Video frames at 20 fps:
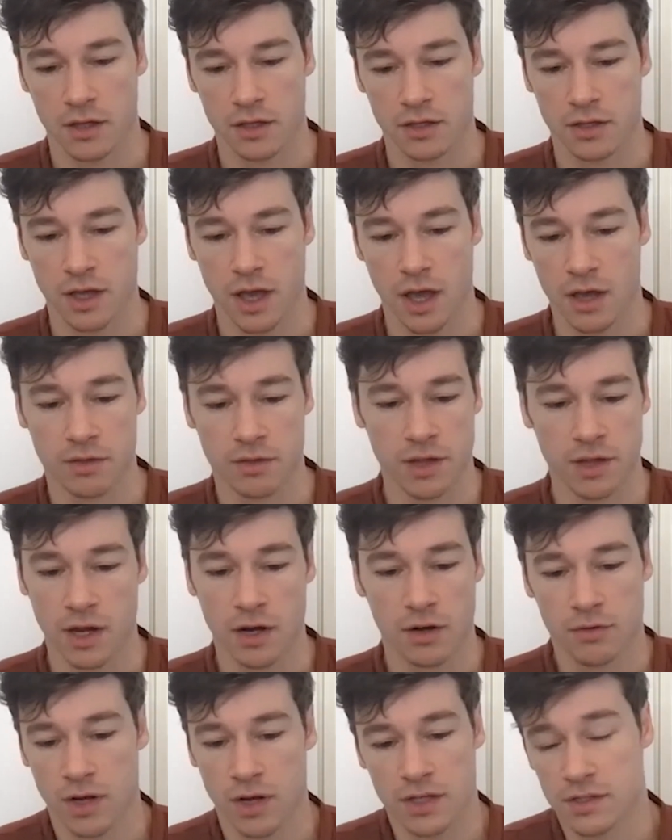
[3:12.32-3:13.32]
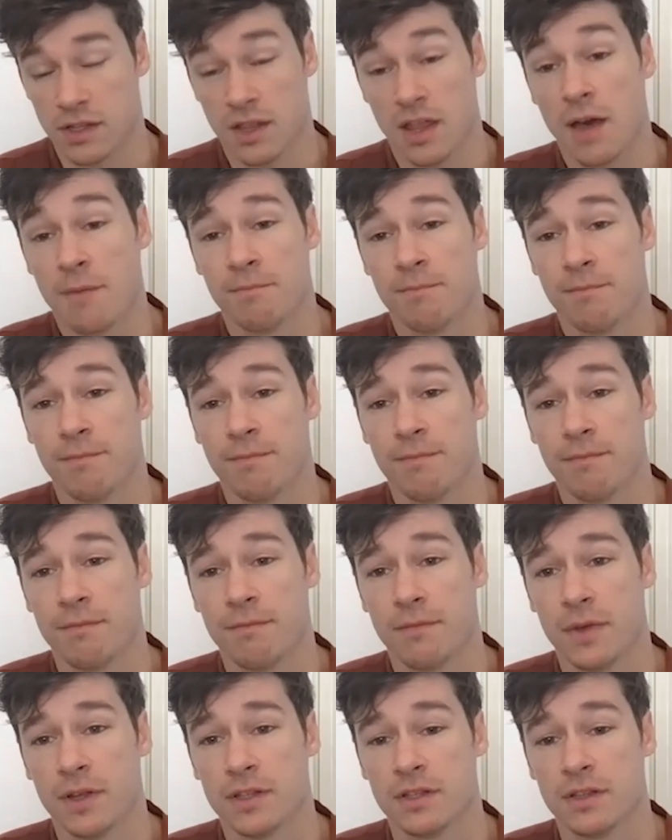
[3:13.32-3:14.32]
It's them.
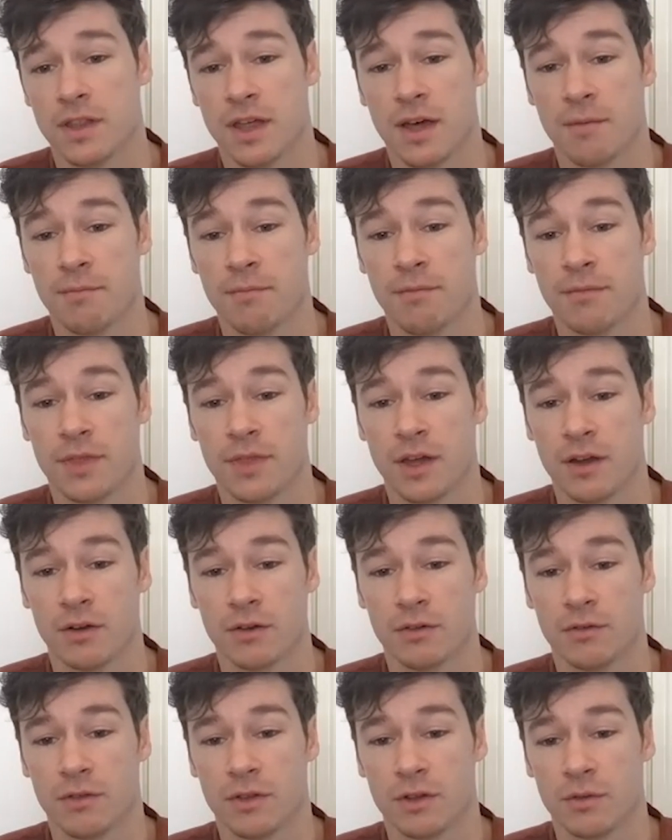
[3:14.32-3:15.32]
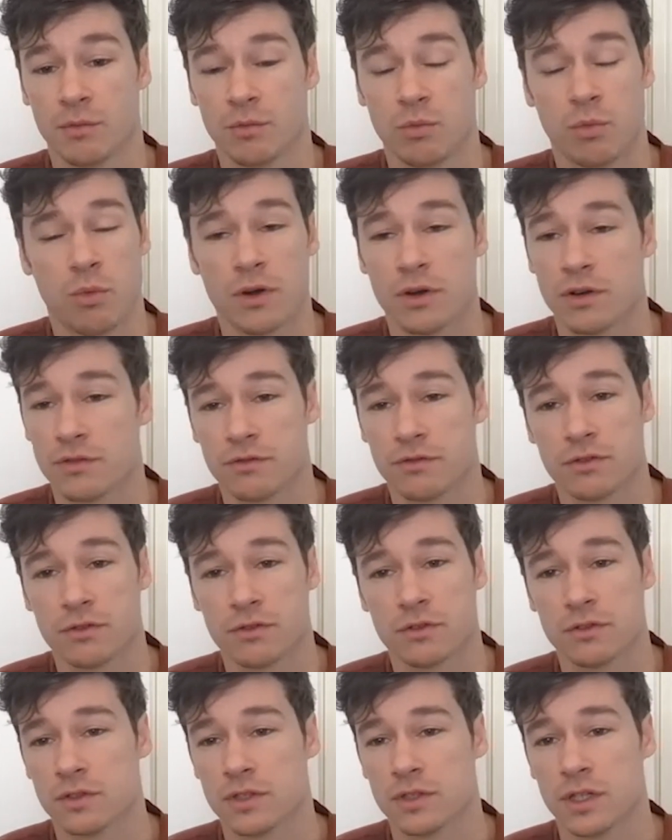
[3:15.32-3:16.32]
They're
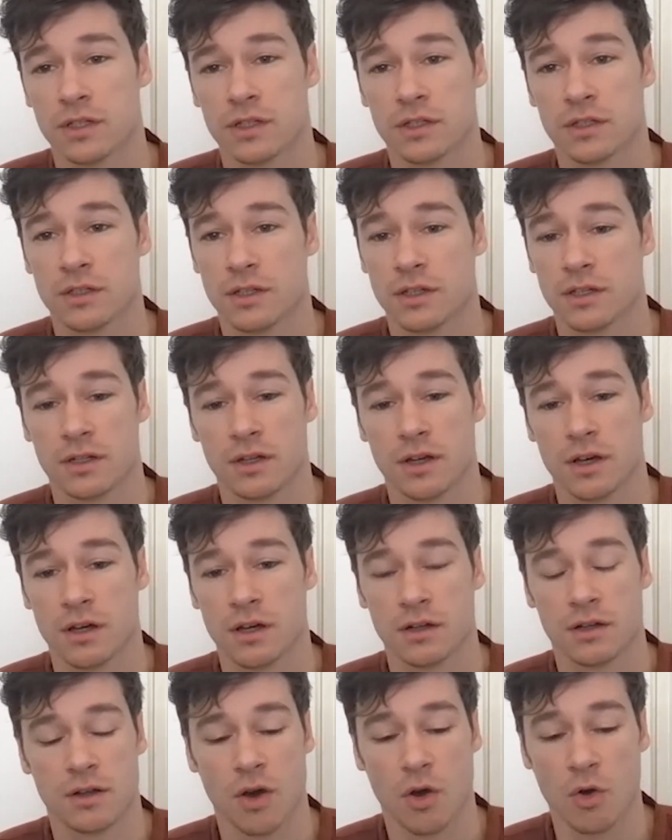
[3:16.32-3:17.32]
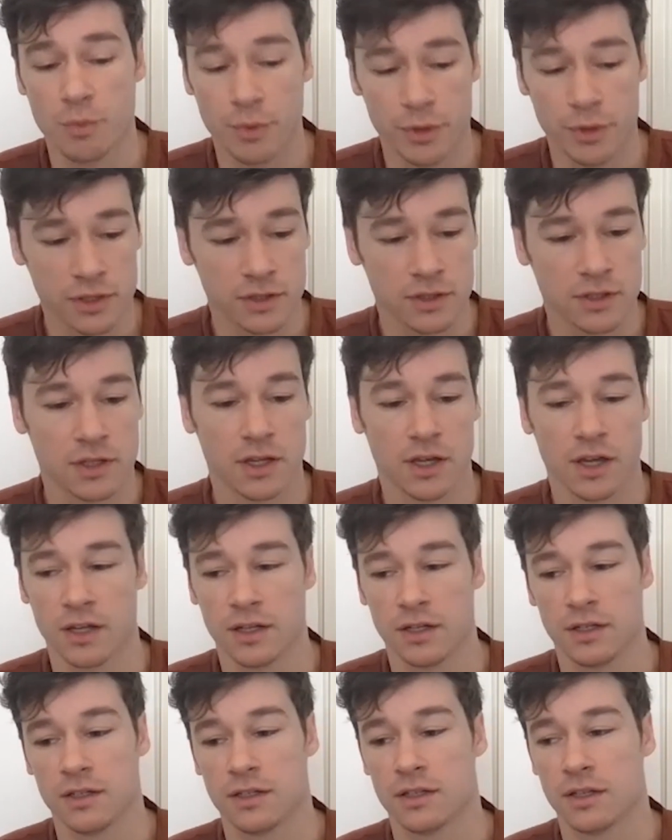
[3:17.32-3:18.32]
wonderful and open
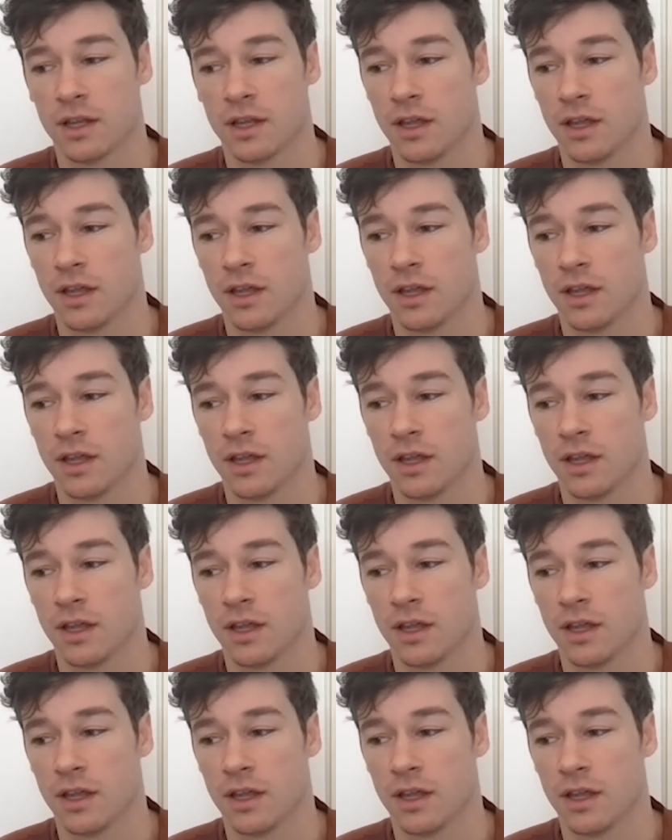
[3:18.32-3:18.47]
and